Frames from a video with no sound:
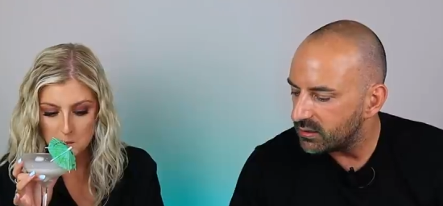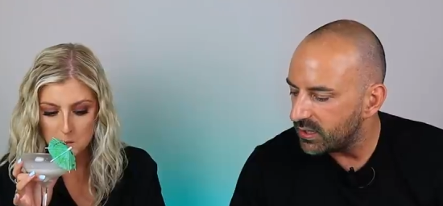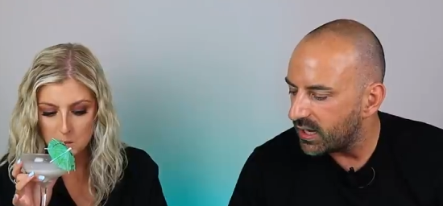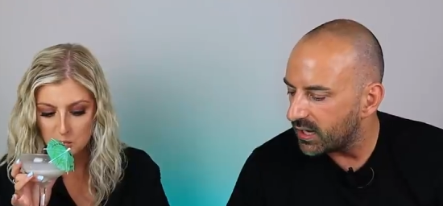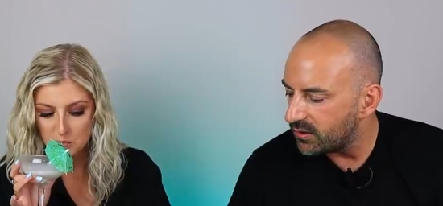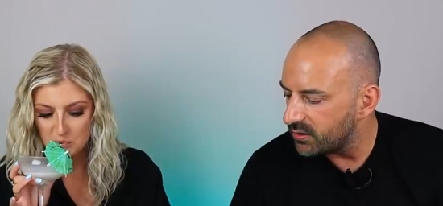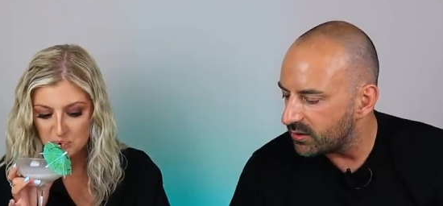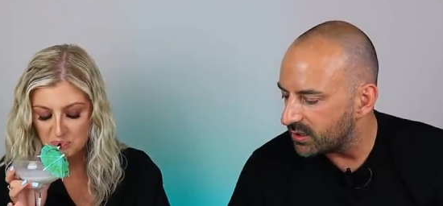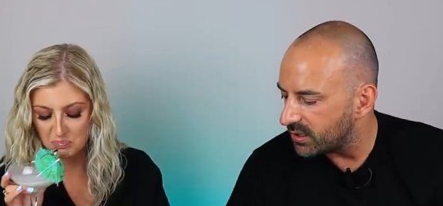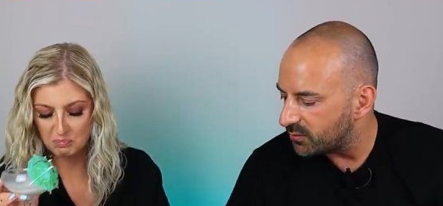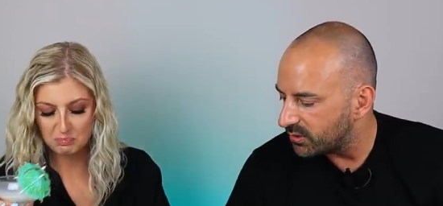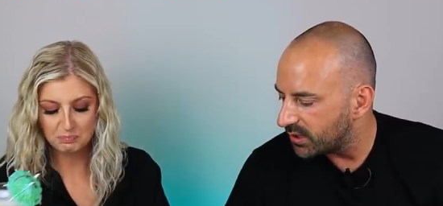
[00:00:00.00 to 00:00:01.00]
Speaker 1: That there, I
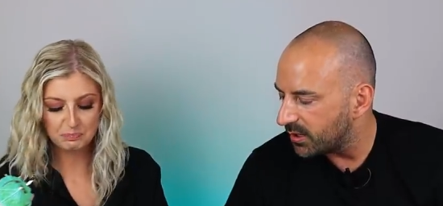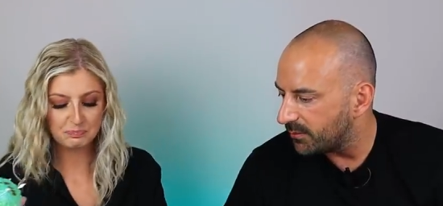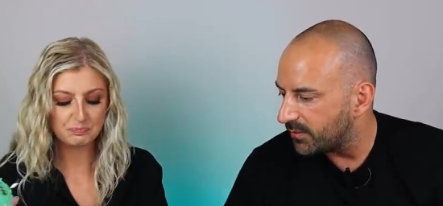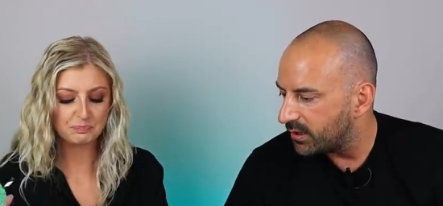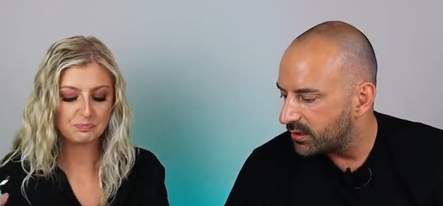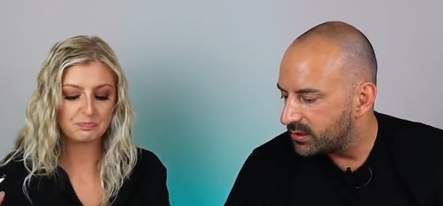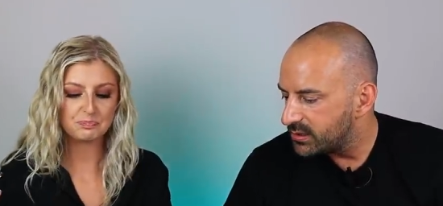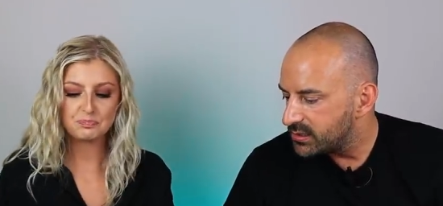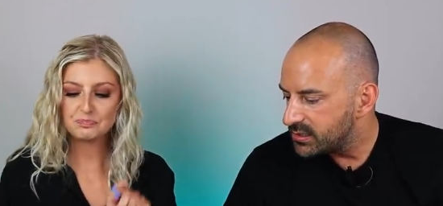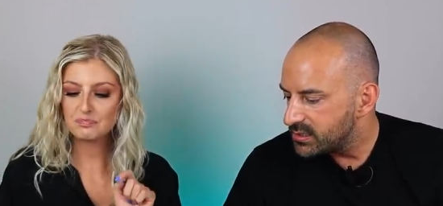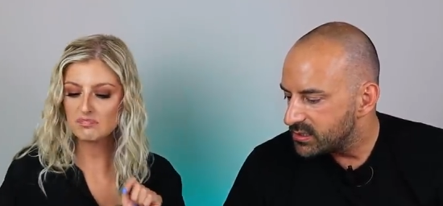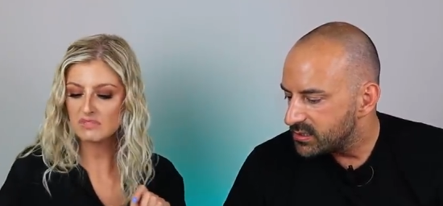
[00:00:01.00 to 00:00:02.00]
need one of them.
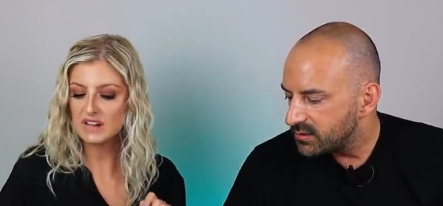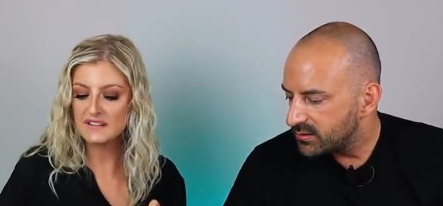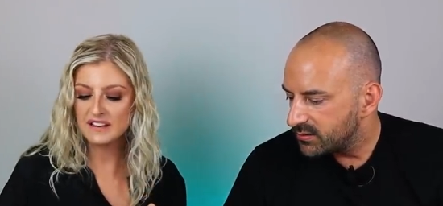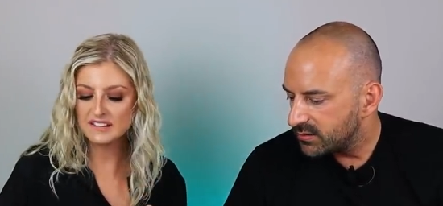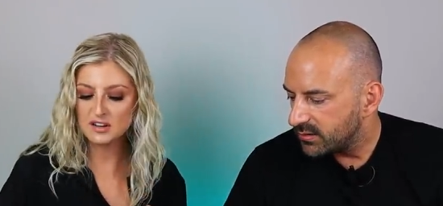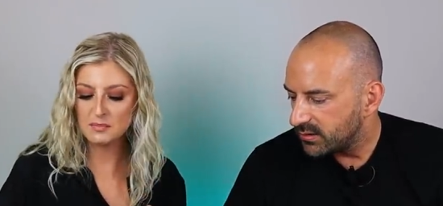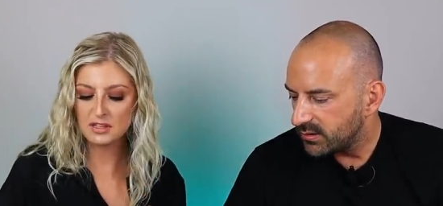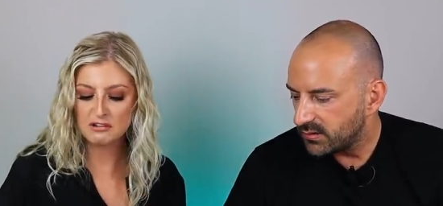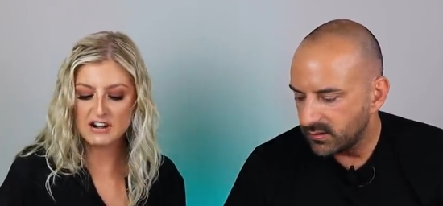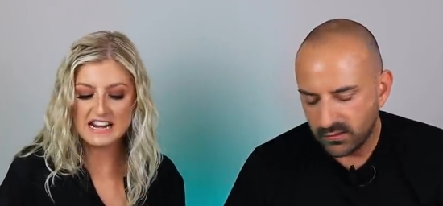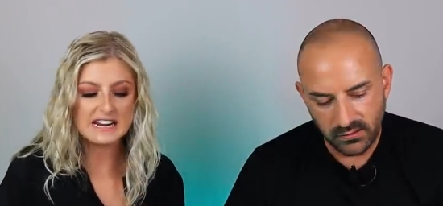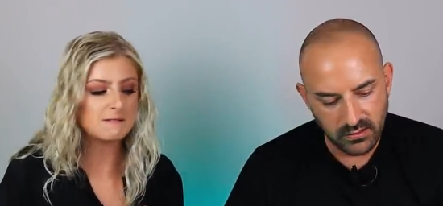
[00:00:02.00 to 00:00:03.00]
Speaker 2: That's number
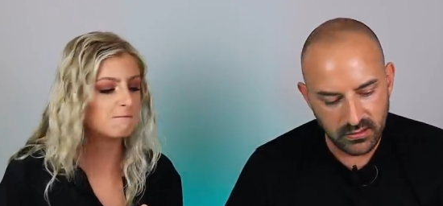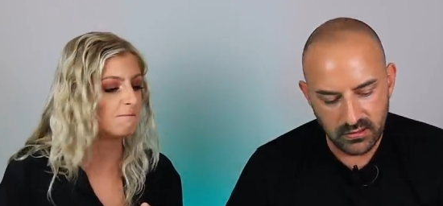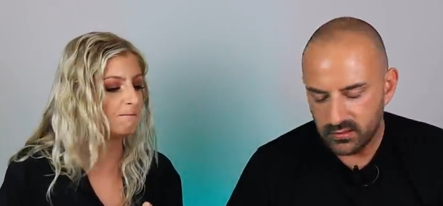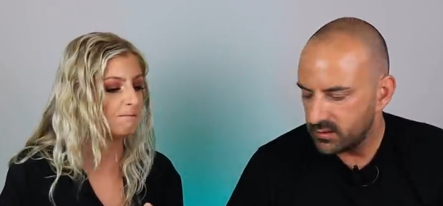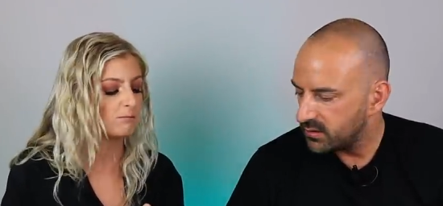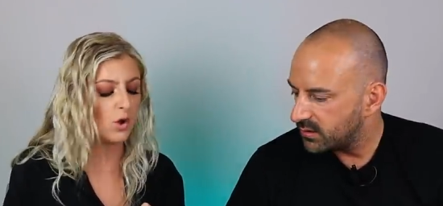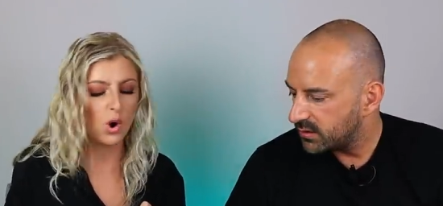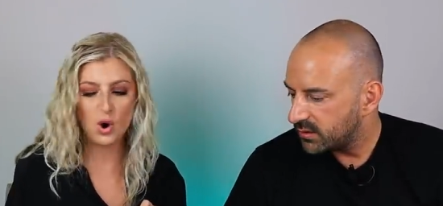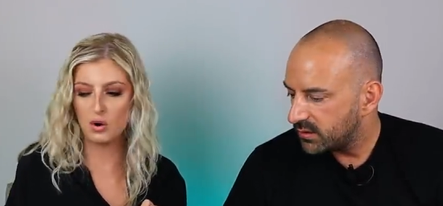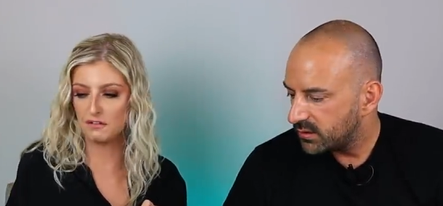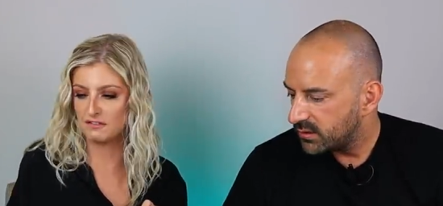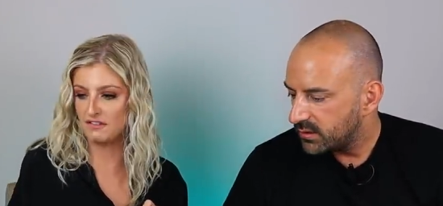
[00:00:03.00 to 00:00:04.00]
three.
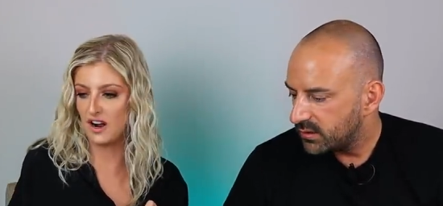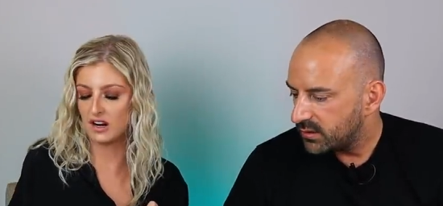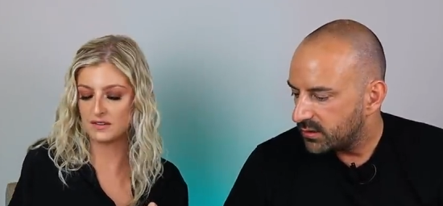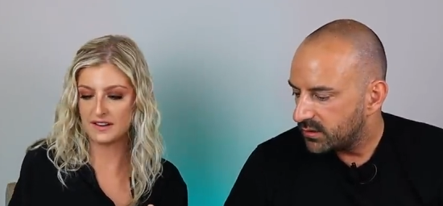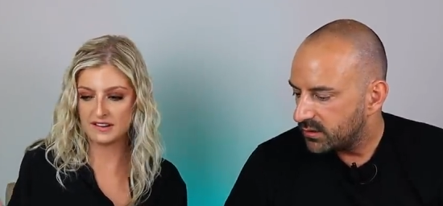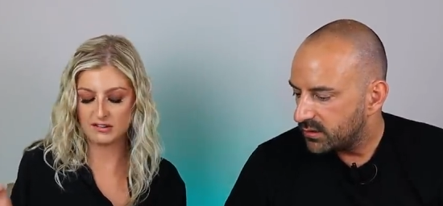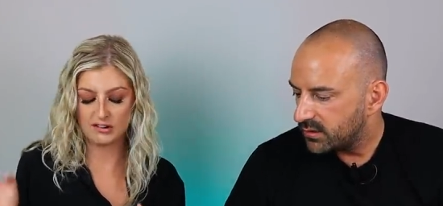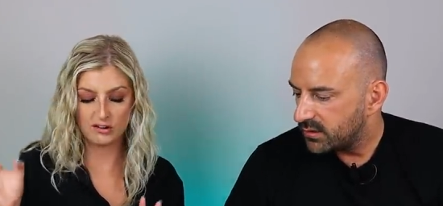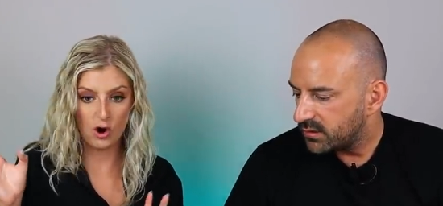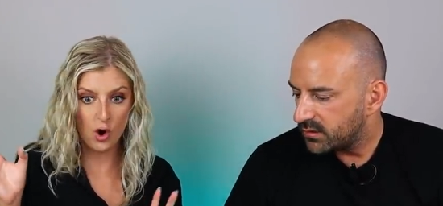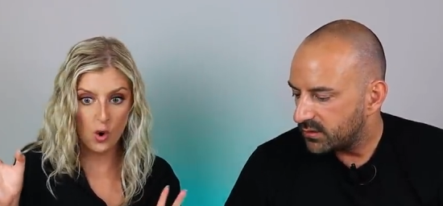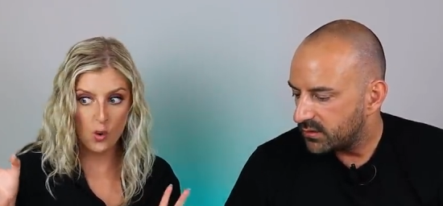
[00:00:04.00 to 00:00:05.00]
Oh fuck, that's
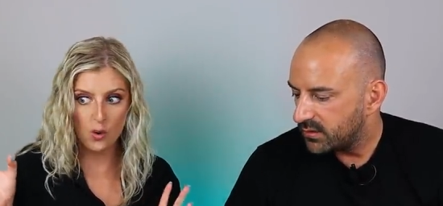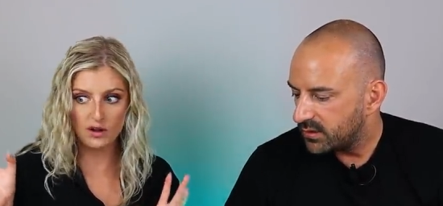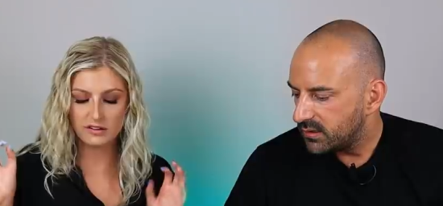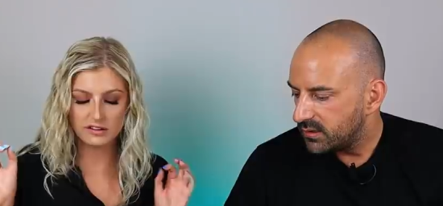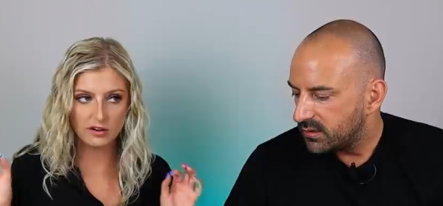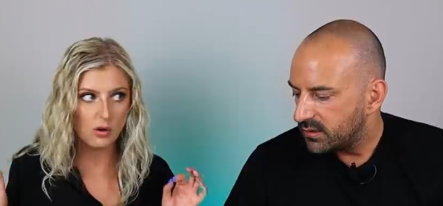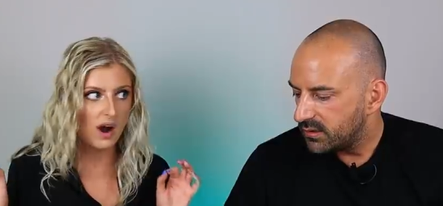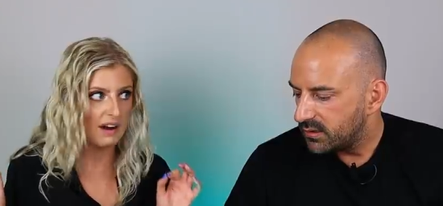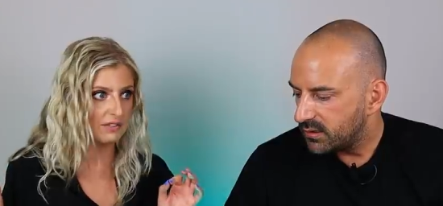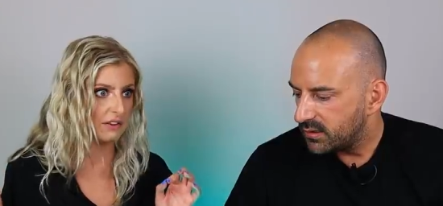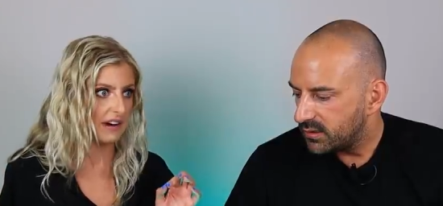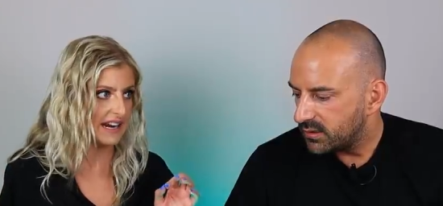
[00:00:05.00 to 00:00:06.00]
so so
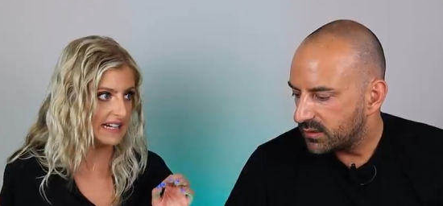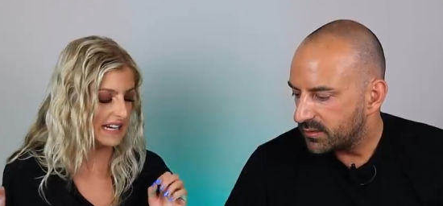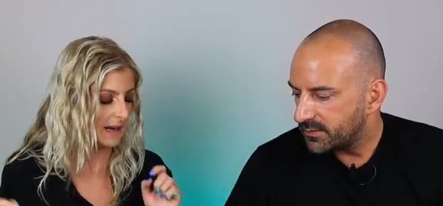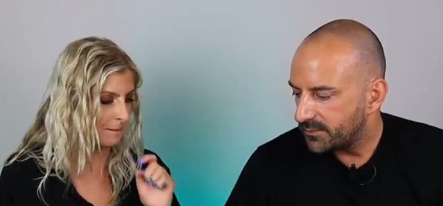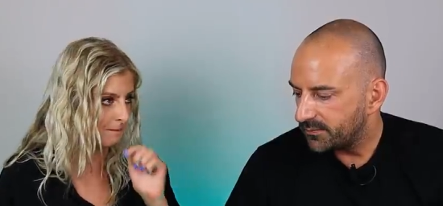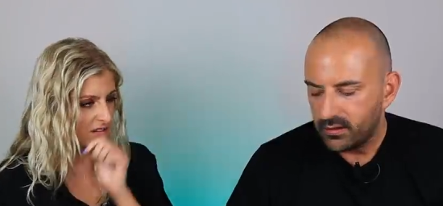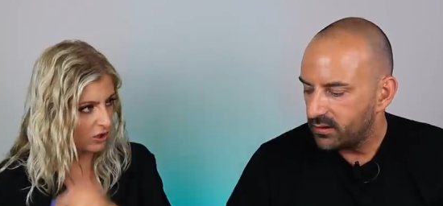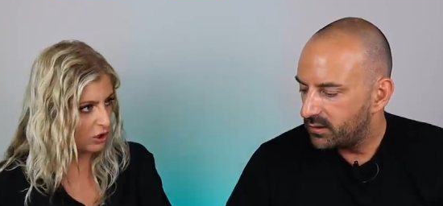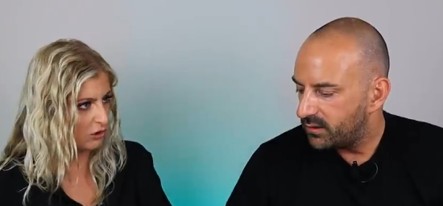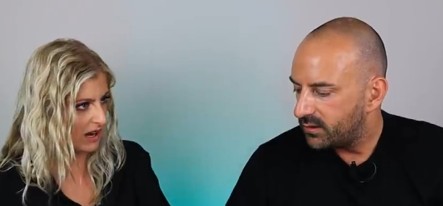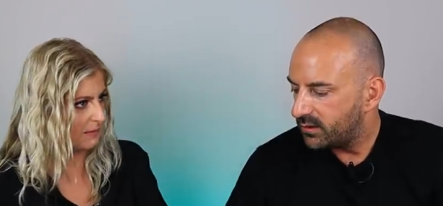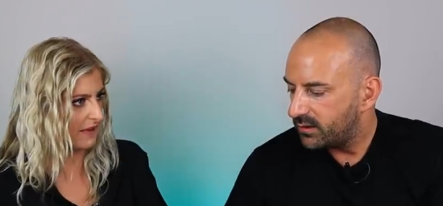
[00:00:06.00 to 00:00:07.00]
after eighty. I
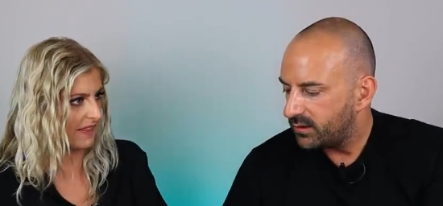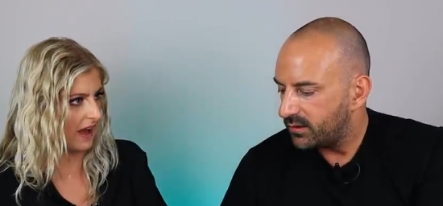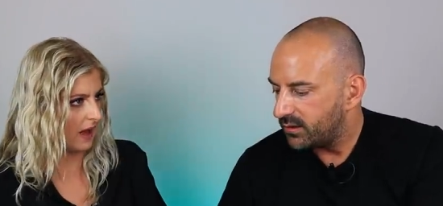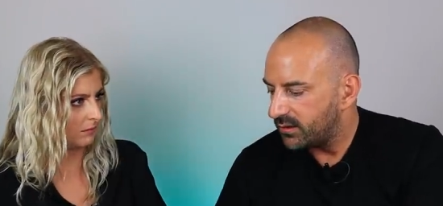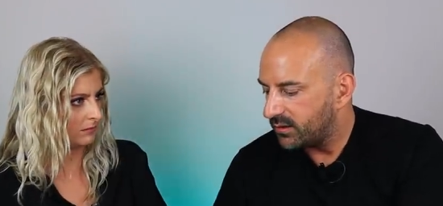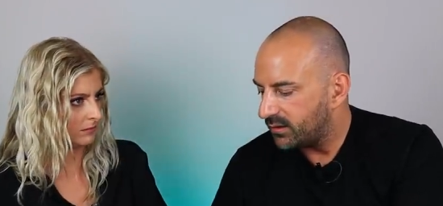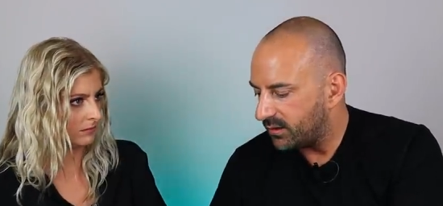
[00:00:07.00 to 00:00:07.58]
got cream in that.